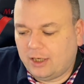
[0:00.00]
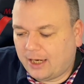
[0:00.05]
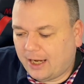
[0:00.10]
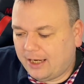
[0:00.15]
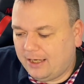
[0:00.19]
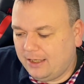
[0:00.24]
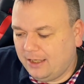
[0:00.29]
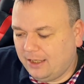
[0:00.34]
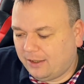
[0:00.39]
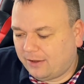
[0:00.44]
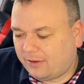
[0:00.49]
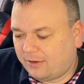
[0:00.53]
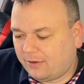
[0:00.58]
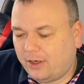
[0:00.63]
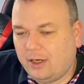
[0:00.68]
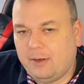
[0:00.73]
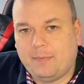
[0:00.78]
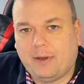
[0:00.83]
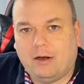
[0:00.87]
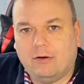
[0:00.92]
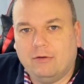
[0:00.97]

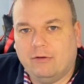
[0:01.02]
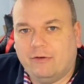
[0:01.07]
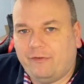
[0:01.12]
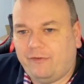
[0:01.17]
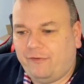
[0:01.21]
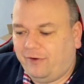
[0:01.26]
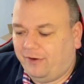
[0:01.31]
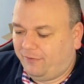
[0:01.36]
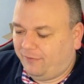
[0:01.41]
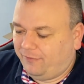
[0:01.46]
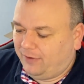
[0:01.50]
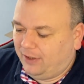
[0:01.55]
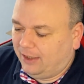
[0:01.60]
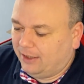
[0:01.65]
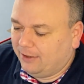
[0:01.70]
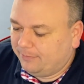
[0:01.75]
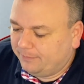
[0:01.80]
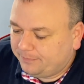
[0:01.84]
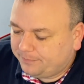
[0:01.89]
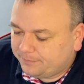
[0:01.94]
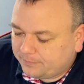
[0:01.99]

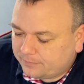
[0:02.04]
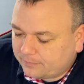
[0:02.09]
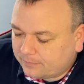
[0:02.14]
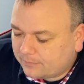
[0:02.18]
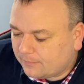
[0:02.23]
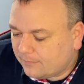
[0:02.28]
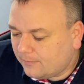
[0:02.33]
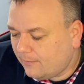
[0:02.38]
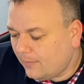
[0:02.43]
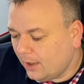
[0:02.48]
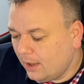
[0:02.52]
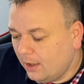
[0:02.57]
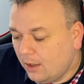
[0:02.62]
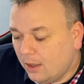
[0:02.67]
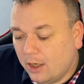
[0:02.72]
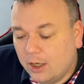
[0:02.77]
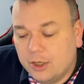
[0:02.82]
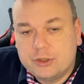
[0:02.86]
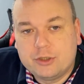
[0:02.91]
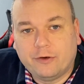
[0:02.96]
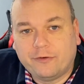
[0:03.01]
£93.50.
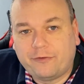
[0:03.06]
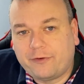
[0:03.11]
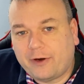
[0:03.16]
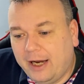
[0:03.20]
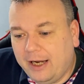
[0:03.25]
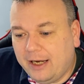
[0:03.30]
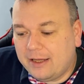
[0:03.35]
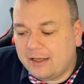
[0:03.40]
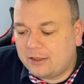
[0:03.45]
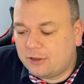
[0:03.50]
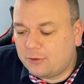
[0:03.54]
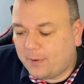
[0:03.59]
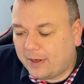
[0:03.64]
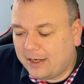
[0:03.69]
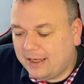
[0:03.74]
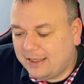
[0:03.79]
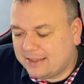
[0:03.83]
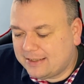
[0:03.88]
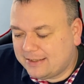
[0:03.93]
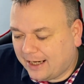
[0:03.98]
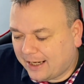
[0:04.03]
So Friday the
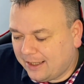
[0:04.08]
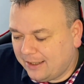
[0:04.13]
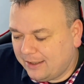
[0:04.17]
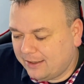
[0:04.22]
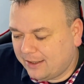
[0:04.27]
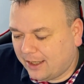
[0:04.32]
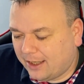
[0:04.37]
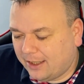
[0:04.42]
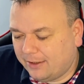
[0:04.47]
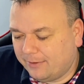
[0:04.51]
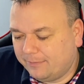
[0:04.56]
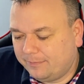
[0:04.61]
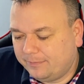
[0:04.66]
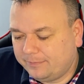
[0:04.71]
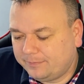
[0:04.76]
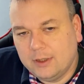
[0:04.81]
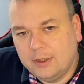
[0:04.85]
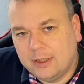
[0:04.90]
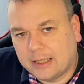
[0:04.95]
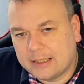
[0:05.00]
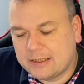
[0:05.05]
22nd then,
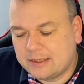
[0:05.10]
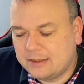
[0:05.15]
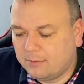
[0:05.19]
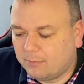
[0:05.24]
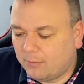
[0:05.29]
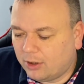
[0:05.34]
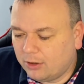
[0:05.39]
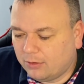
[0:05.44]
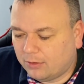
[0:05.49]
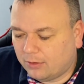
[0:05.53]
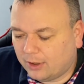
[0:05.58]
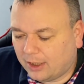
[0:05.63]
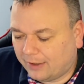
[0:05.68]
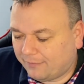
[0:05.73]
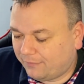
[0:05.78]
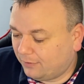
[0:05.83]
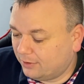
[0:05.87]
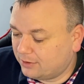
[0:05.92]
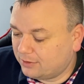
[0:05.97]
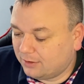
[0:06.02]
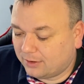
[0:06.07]
that's tomorrow. I've
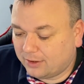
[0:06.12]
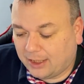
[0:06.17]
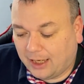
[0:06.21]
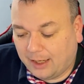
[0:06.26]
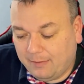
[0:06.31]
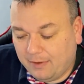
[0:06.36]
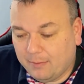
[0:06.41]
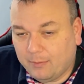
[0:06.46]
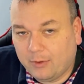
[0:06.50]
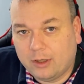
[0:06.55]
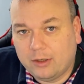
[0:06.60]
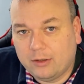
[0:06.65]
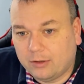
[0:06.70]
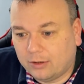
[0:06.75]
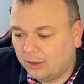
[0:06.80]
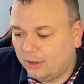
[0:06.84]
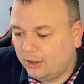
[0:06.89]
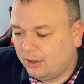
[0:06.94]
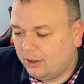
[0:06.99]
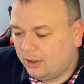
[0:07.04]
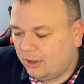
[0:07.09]
also got time
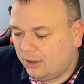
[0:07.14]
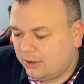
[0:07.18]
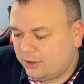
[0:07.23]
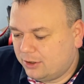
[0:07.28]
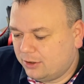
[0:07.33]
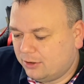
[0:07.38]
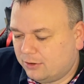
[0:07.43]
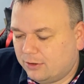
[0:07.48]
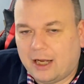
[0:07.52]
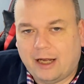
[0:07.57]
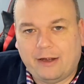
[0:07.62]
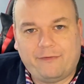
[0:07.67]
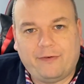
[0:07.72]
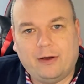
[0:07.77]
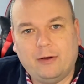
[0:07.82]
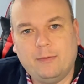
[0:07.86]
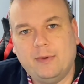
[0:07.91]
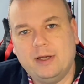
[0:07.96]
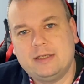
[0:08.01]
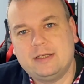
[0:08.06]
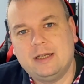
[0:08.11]
tomorrow. So I
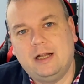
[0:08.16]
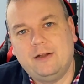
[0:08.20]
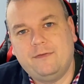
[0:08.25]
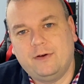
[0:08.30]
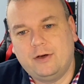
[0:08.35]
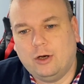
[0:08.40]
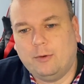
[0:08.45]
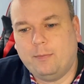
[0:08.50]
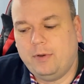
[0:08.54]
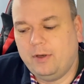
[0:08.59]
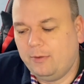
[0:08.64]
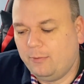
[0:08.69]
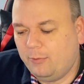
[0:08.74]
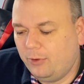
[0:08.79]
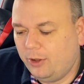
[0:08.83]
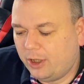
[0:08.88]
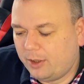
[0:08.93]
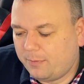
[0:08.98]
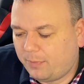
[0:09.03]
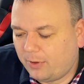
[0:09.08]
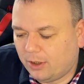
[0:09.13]
found myself a couple of
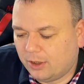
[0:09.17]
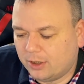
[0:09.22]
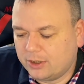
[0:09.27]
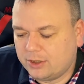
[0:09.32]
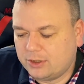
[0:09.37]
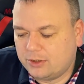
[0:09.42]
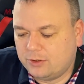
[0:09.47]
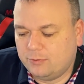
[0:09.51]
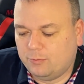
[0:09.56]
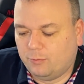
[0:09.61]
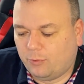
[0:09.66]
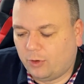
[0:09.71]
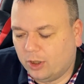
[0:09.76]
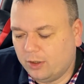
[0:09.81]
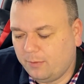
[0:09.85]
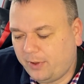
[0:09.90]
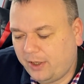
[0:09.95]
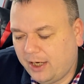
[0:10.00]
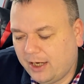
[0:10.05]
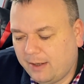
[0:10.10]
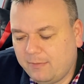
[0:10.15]
work blocks,
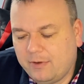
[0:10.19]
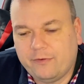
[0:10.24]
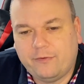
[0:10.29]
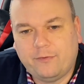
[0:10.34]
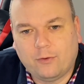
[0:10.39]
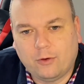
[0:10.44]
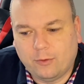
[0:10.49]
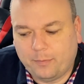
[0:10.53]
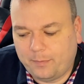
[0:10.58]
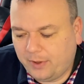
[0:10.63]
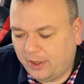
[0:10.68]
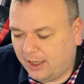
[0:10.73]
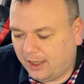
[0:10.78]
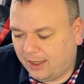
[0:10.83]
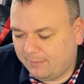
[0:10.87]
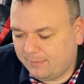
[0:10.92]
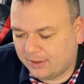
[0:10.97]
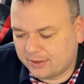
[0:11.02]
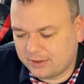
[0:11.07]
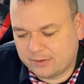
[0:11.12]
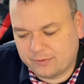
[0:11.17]
1 PM to 4
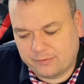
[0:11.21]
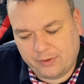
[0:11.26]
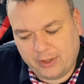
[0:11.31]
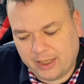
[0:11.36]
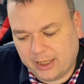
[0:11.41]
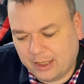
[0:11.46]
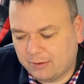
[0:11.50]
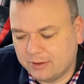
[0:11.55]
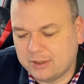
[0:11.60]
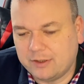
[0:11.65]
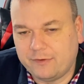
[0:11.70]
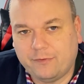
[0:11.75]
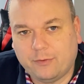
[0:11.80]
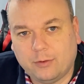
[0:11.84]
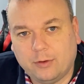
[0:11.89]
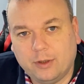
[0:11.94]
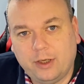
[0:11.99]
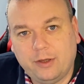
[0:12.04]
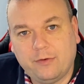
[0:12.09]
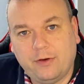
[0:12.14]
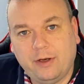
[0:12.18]
PM, that's 3 hours at
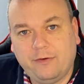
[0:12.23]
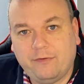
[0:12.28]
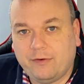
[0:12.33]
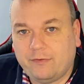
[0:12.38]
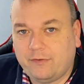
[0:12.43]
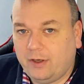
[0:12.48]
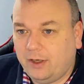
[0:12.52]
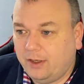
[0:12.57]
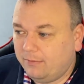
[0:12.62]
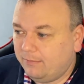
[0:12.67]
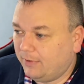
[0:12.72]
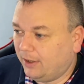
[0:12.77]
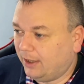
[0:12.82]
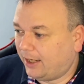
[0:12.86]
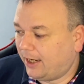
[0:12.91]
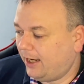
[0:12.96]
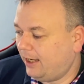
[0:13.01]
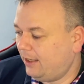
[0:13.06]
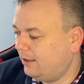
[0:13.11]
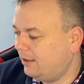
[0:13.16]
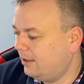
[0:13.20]
£43.50.
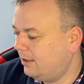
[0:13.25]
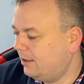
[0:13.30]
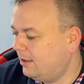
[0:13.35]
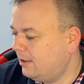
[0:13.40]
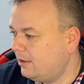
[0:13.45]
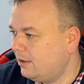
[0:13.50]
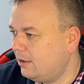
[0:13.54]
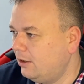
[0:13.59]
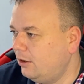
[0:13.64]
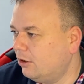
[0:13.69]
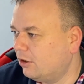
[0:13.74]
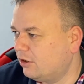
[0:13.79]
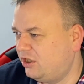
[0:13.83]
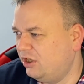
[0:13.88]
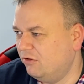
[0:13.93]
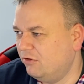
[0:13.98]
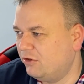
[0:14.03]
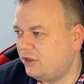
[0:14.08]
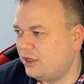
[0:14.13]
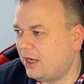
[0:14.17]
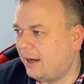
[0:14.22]
Again, not
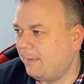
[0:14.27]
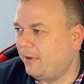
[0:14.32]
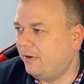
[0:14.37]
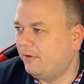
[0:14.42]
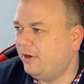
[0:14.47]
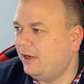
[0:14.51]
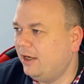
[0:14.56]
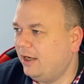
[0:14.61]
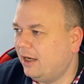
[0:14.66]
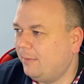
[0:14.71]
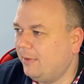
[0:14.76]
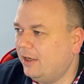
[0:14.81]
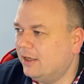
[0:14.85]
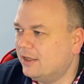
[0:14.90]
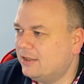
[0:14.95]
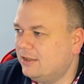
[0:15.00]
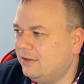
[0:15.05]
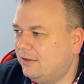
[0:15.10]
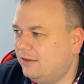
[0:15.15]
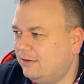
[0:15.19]
too shabby really. I mean, it's